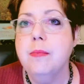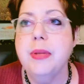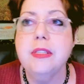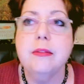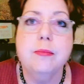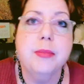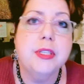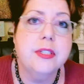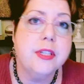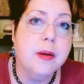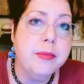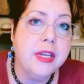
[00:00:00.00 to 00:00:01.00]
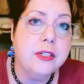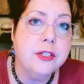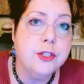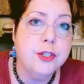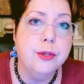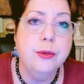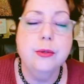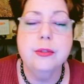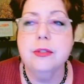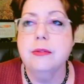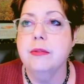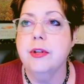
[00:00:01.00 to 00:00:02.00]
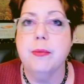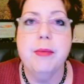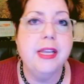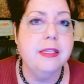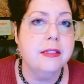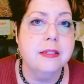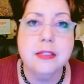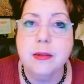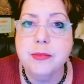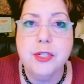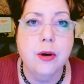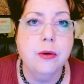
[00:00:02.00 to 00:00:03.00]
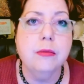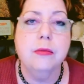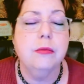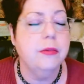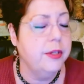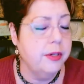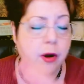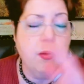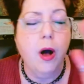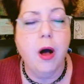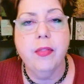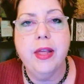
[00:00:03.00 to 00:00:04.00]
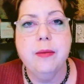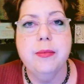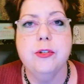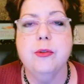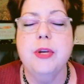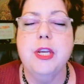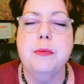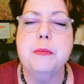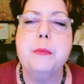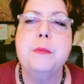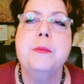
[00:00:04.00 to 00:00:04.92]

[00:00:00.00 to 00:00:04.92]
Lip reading: but some get to choose and their mates and some don't, and you know, all that in between.